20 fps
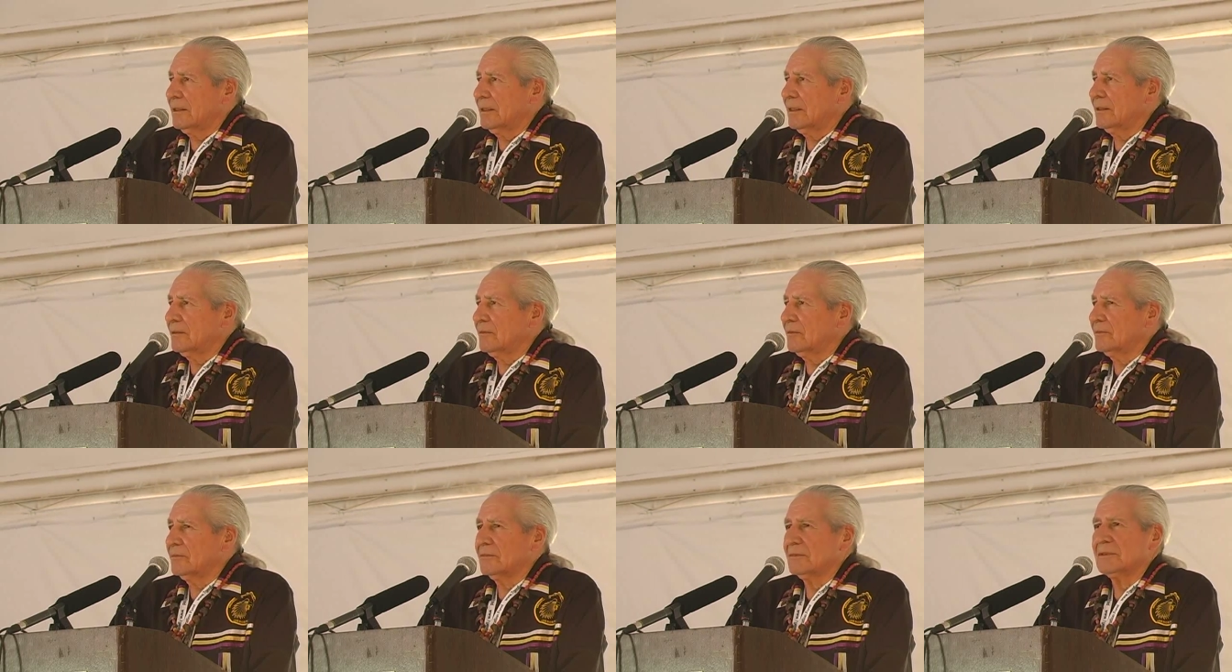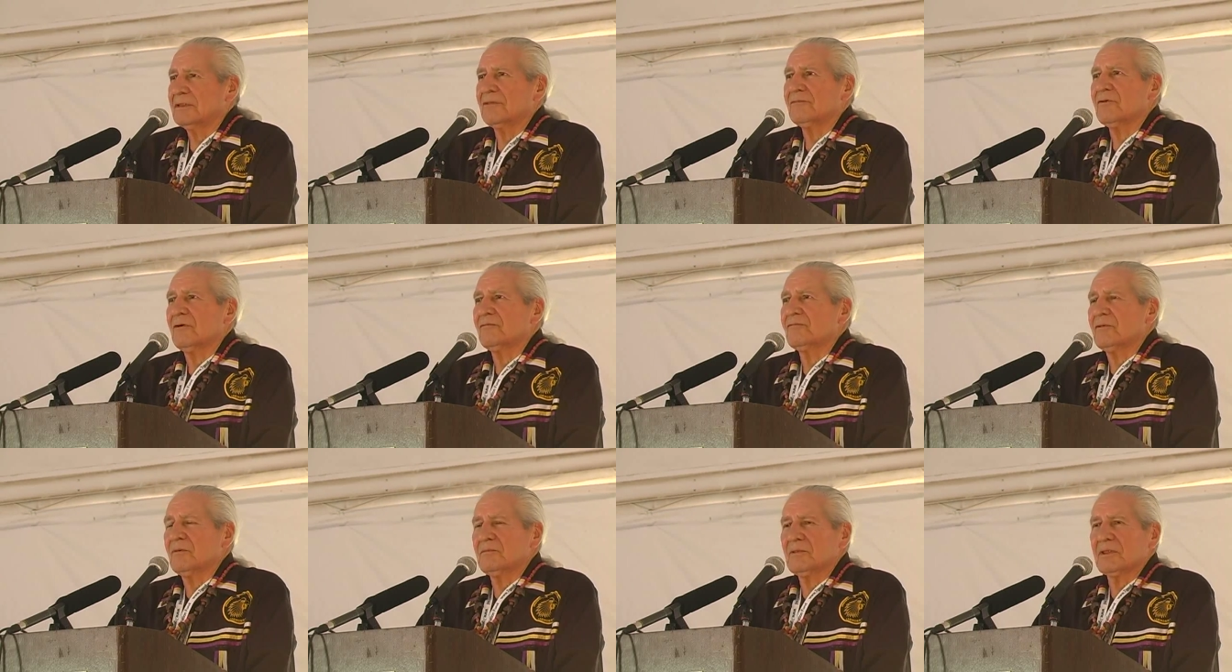and
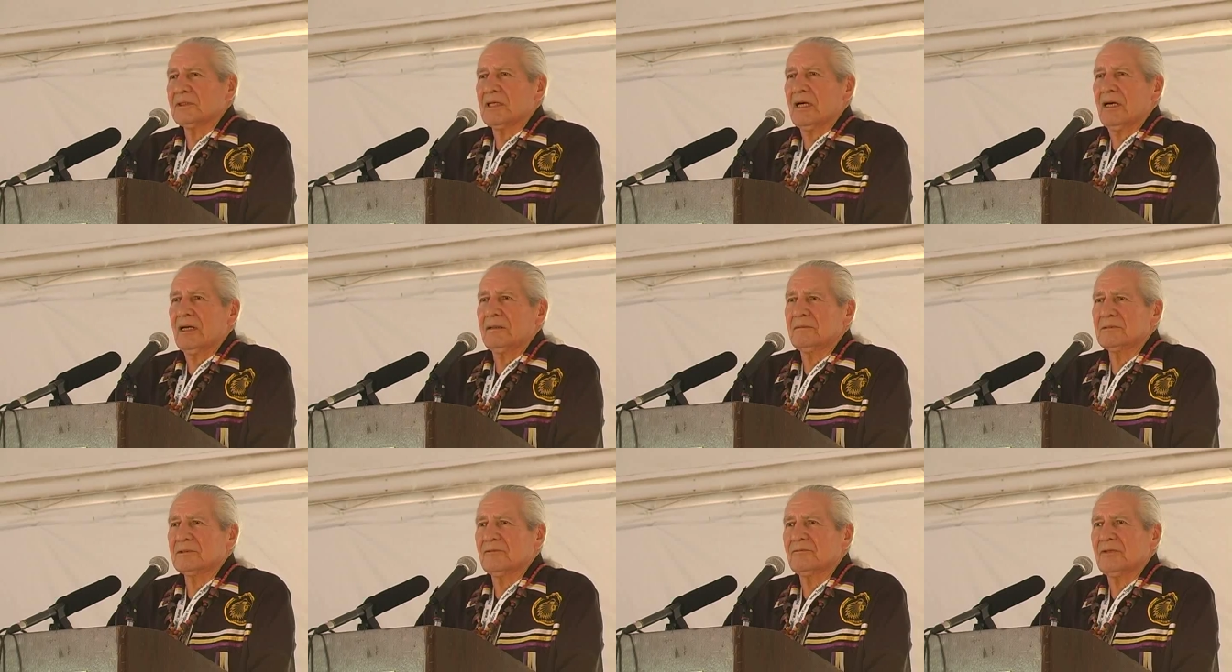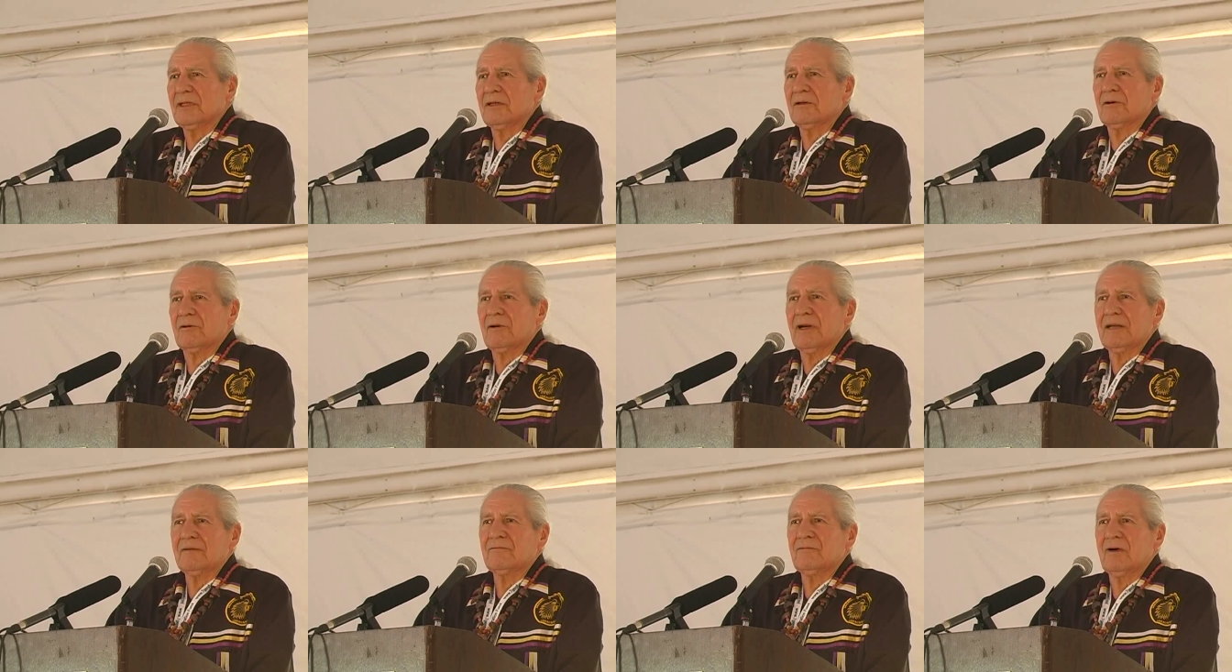different from the times of their
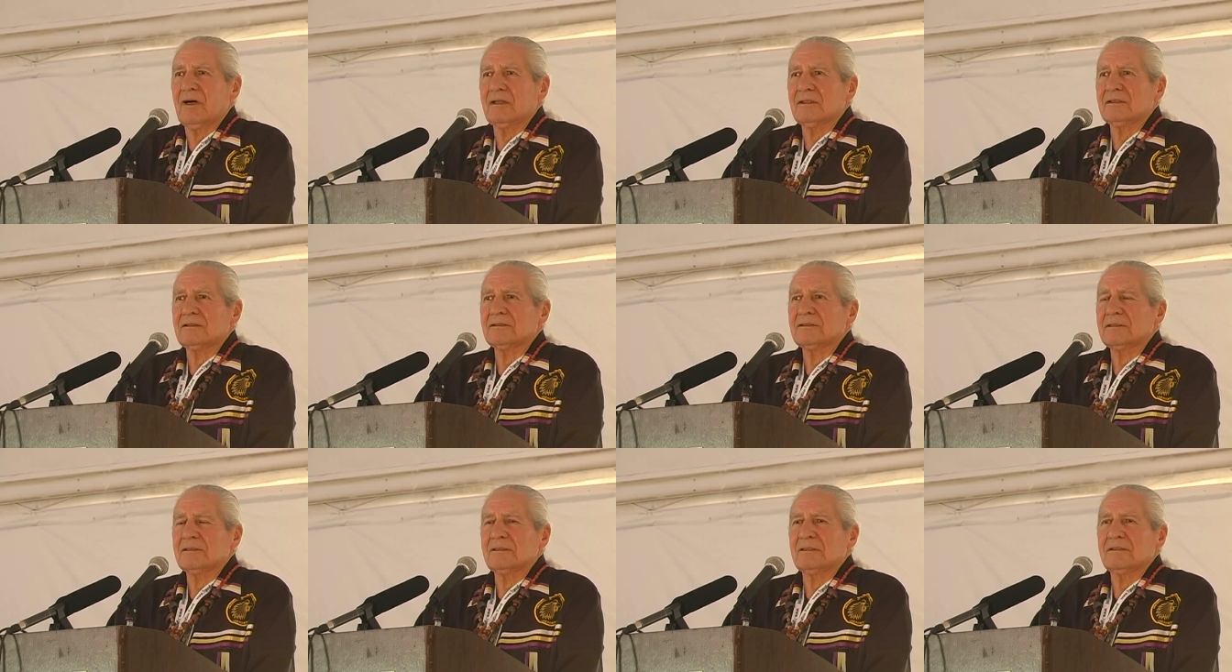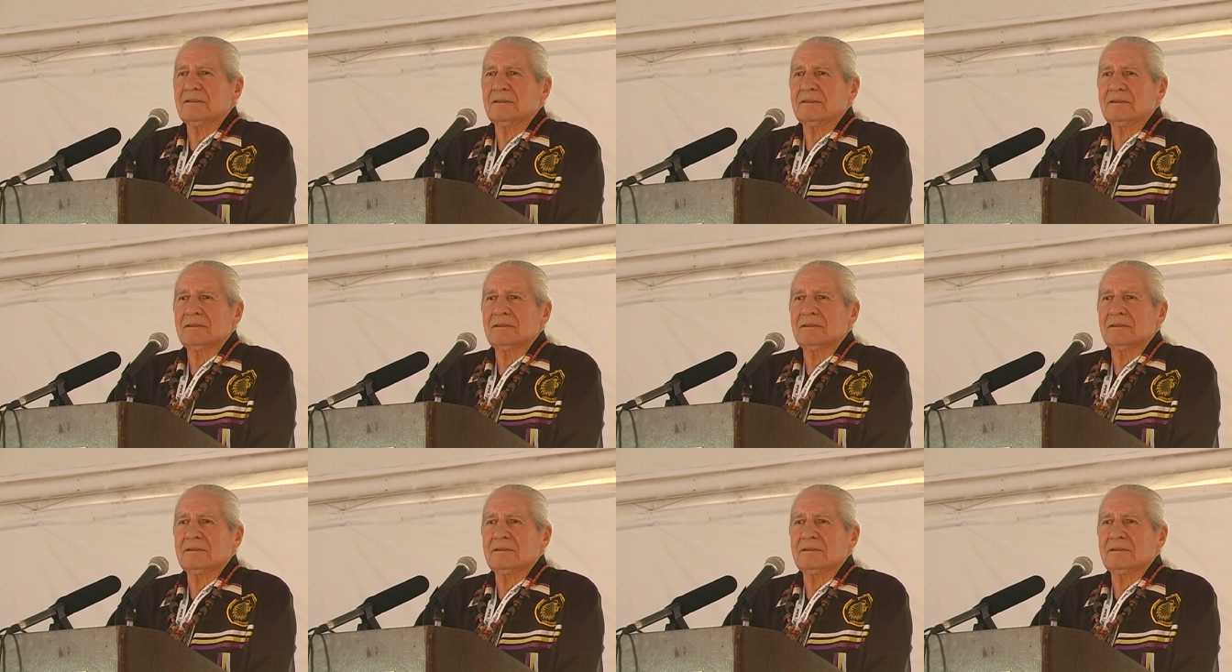grandfathers. And